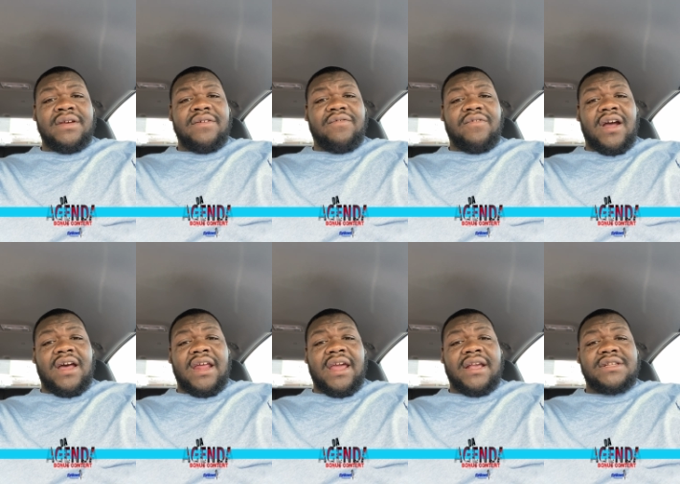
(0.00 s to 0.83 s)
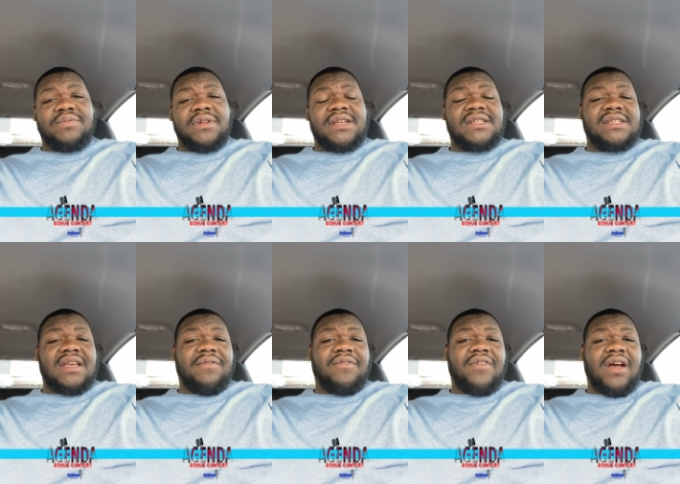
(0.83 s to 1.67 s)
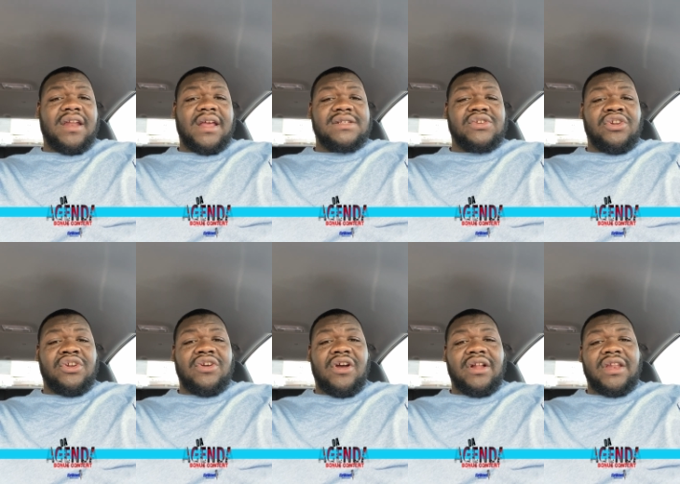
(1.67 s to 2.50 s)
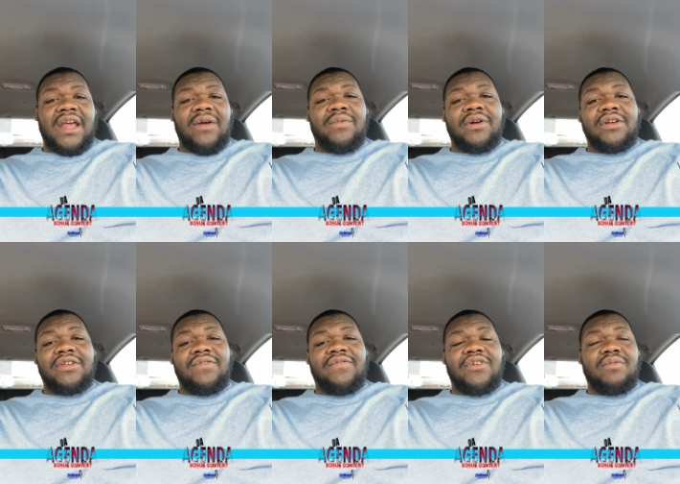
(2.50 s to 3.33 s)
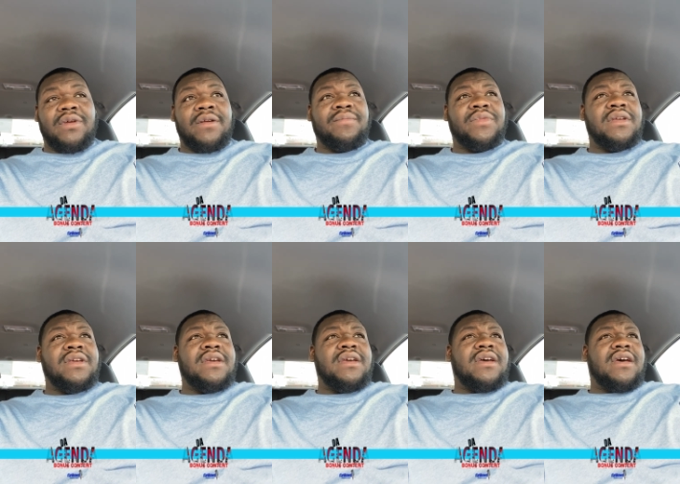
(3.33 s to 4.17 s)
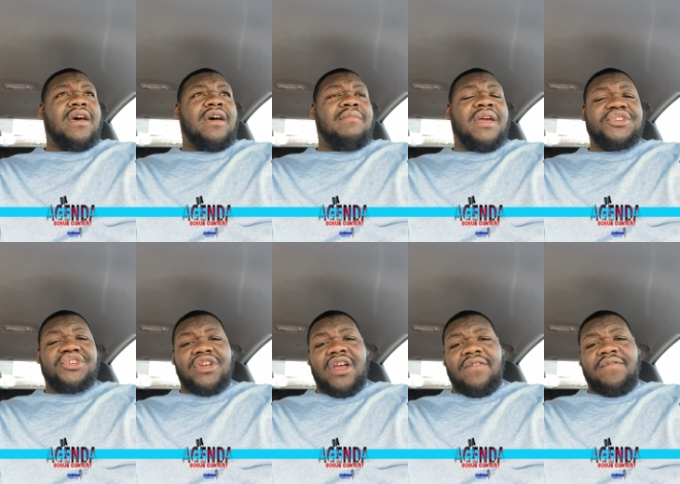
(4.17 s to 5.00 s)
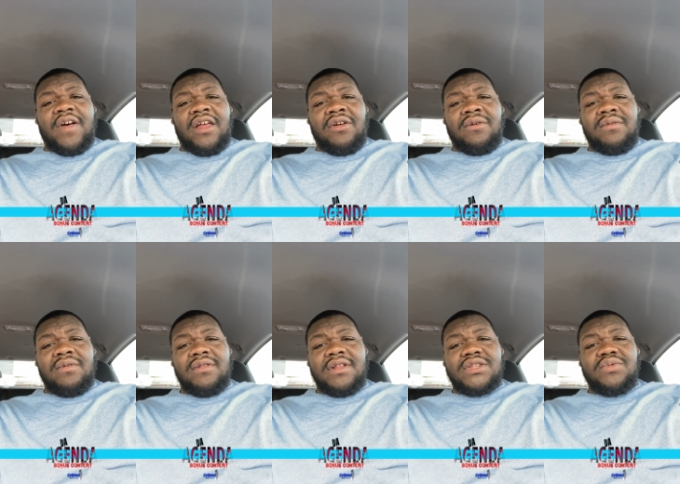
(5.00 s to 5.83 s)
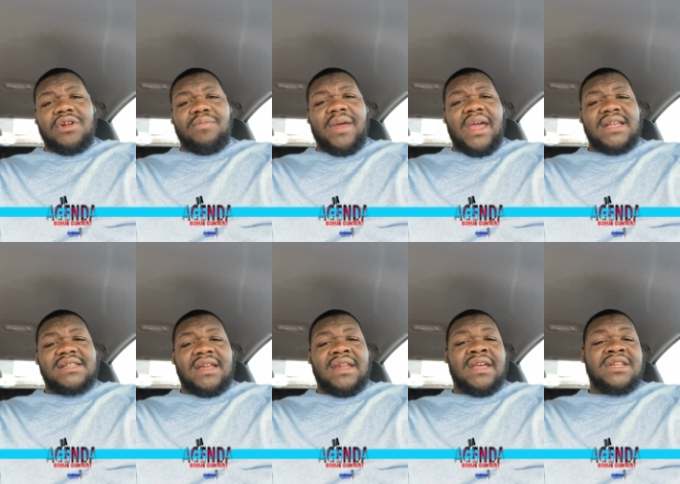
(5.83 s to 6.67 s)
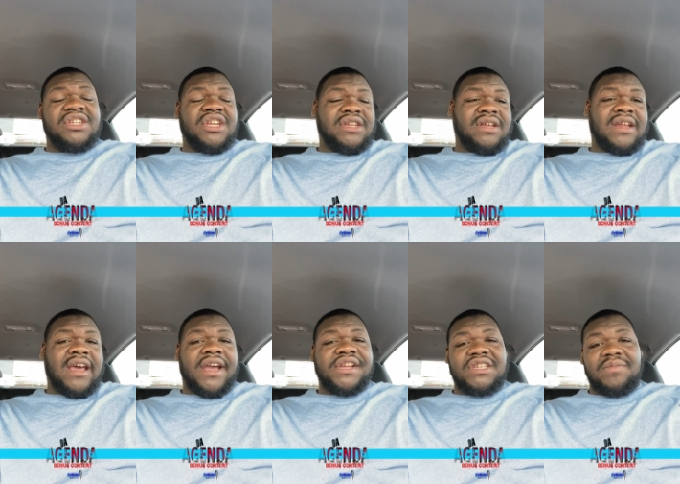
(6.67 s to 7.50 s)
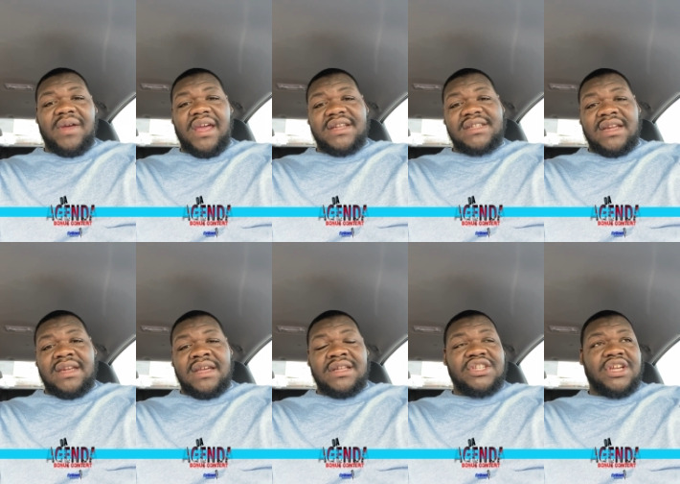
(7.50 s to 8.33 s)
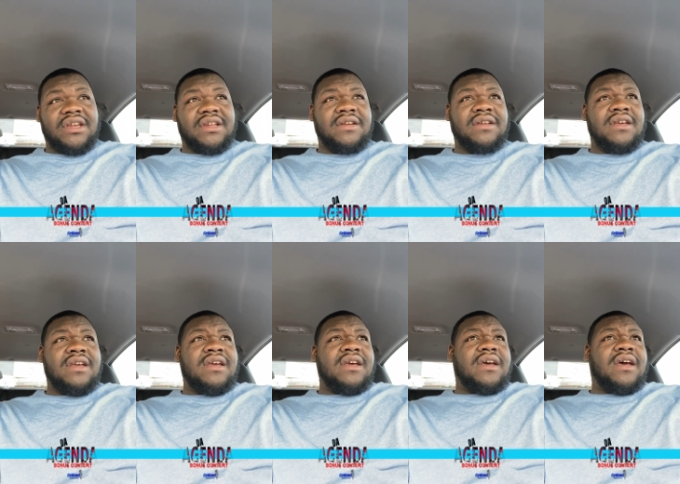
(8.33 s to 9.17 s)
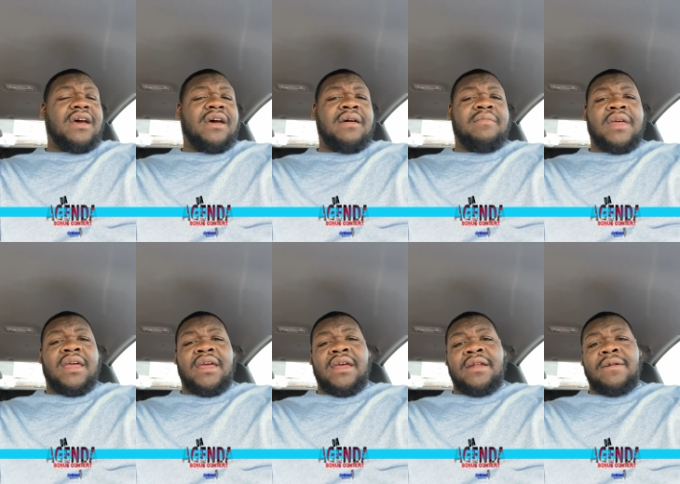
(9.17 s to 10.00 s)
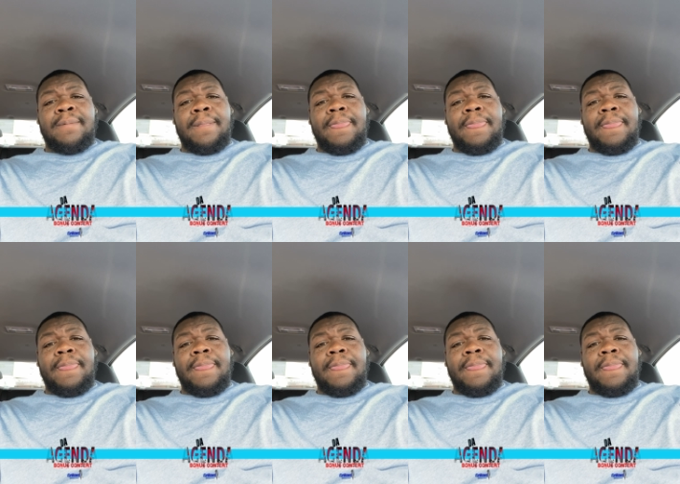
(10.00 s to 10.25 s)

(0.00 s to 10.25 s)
Fridays, releases every Fridays on the Dark Network, you feel me? Make sure y'all follow the Twitter page at The Agenda, the IG page at The Agenda. The